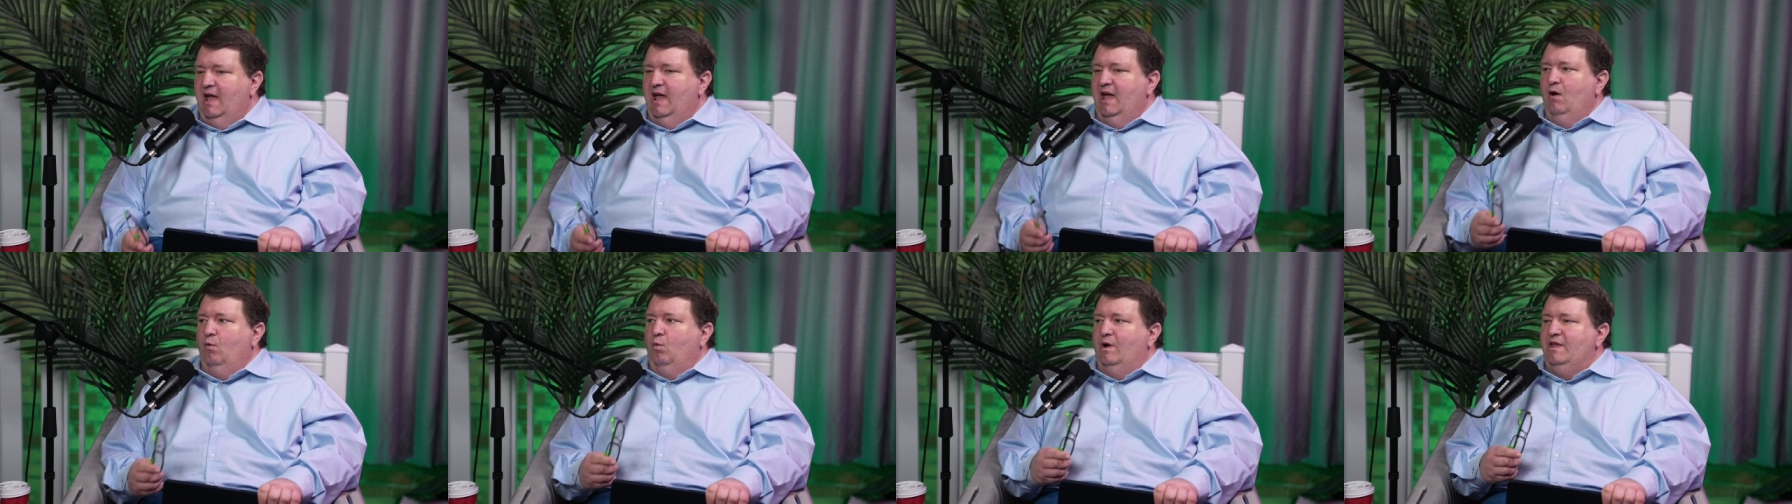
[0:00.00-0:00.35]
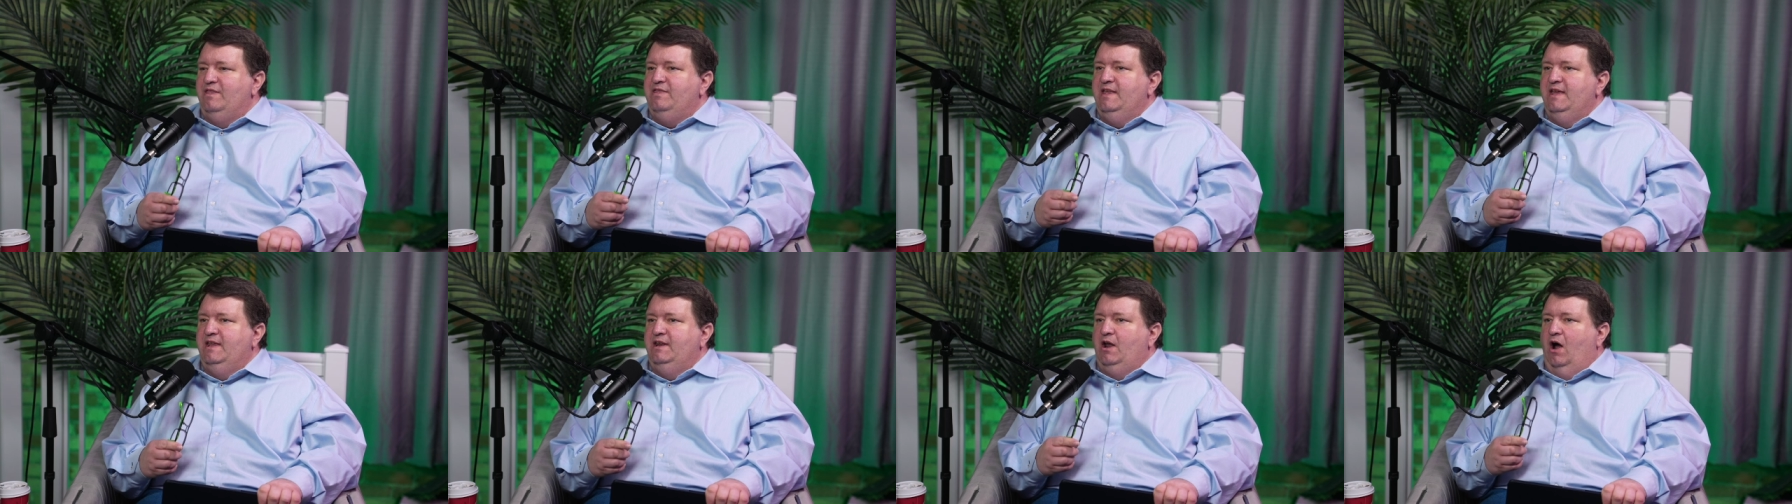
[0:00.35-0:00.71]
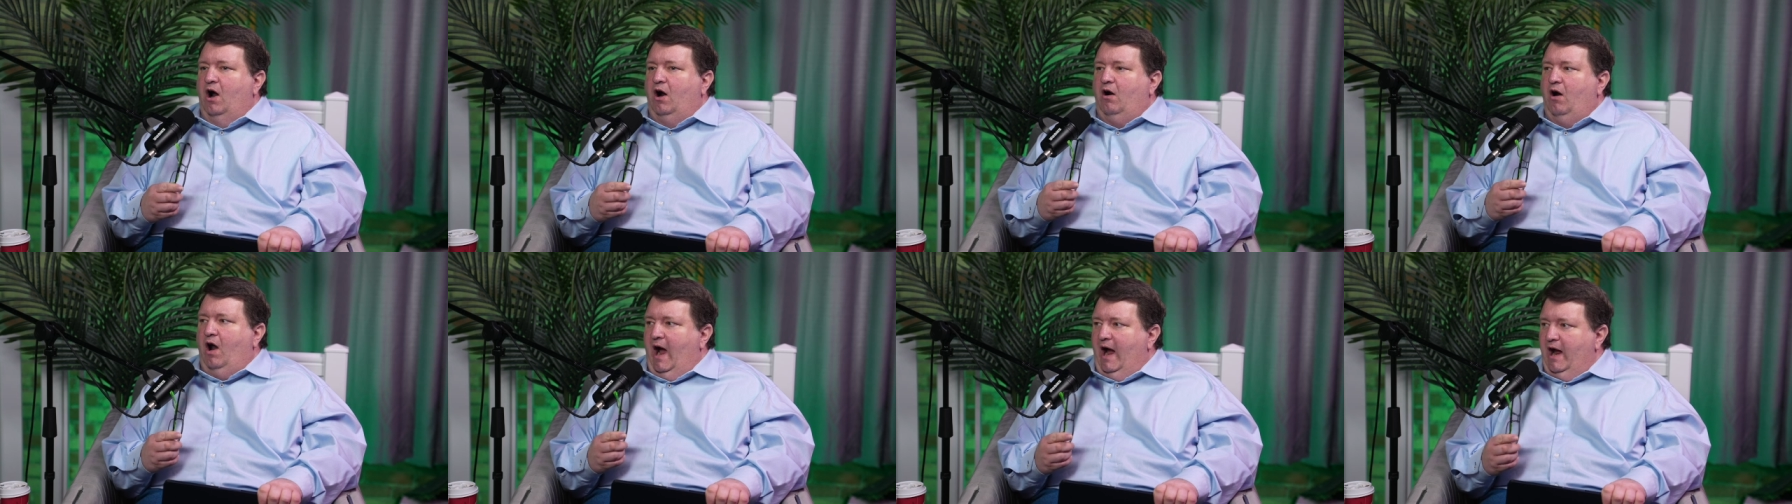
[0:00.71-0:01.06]
within our
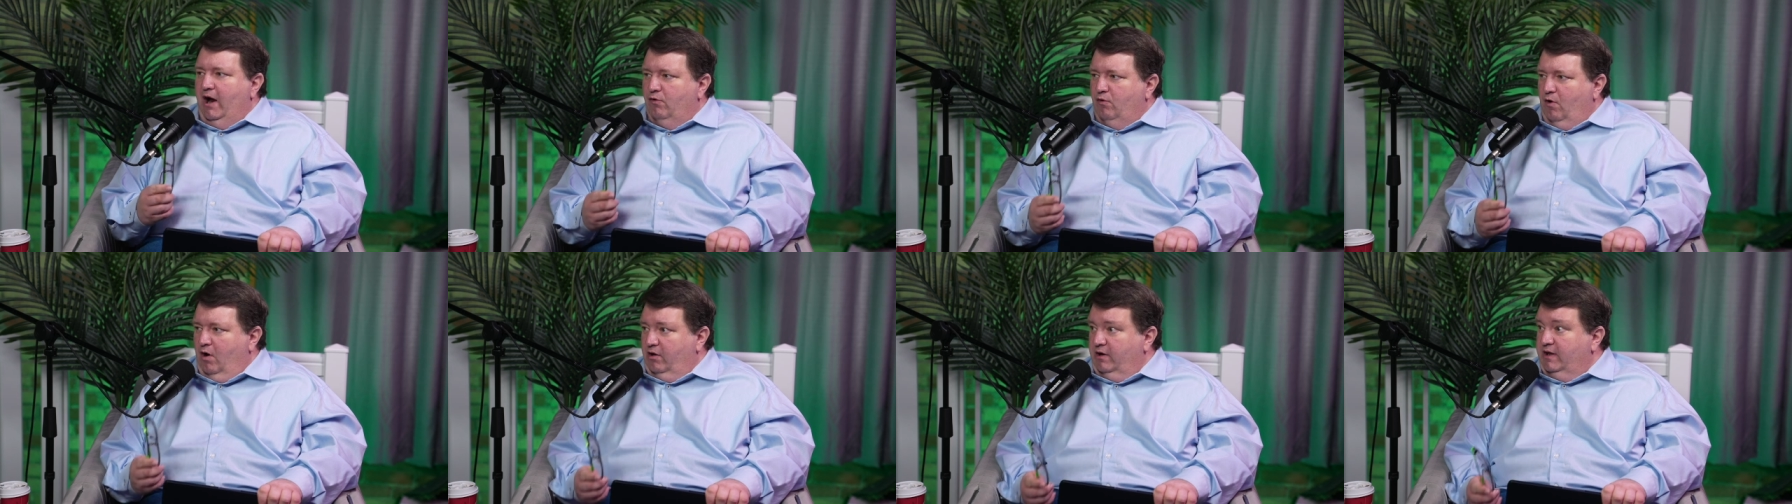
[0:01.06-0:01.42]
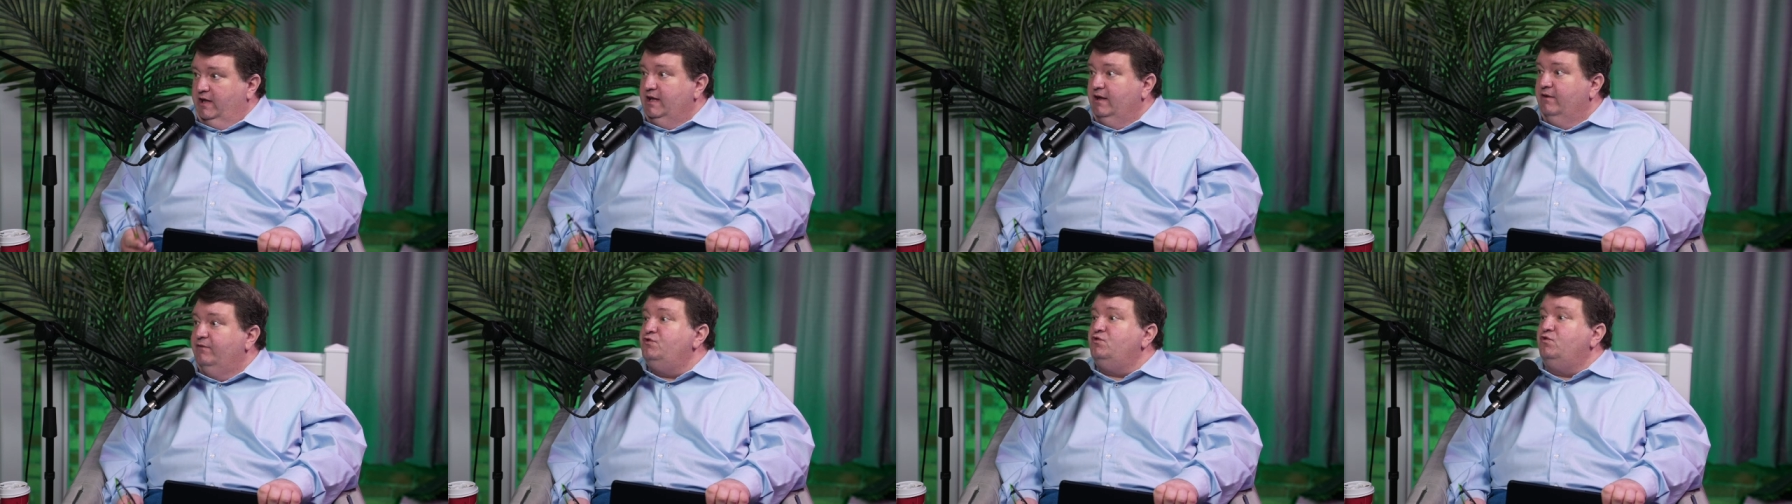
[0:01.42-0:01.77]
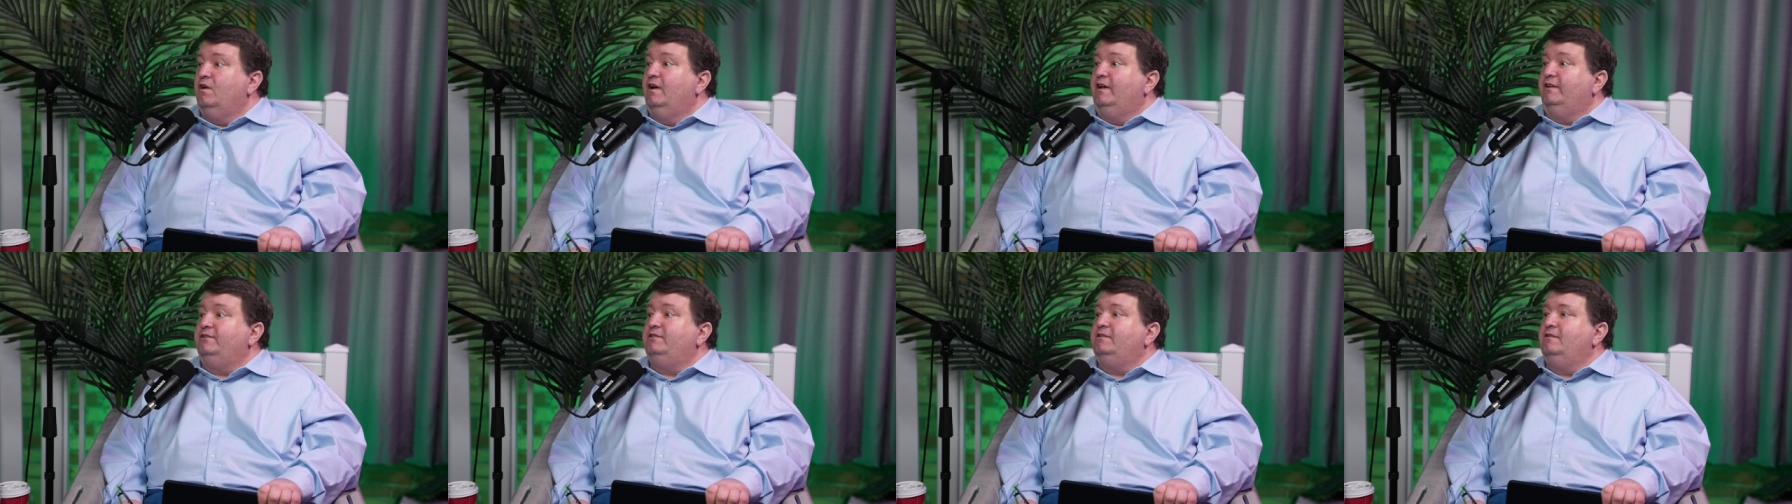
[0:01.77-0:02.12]
hierarchy of
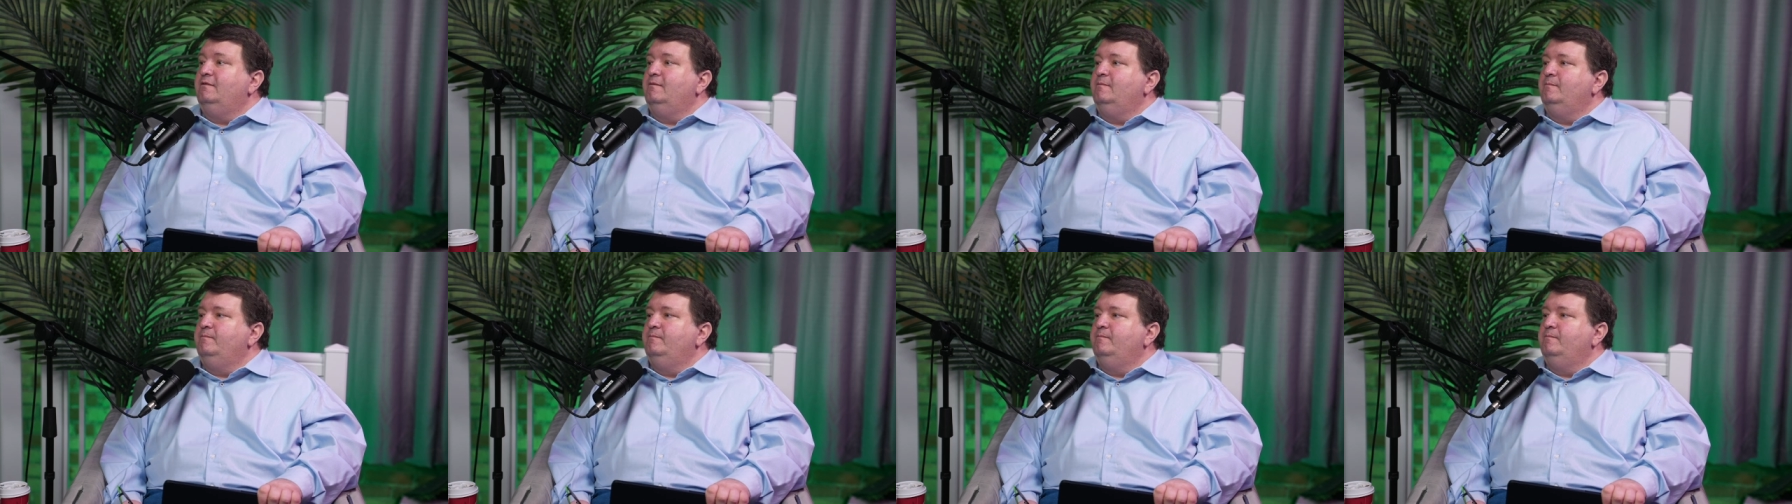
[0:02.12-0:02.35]
trust,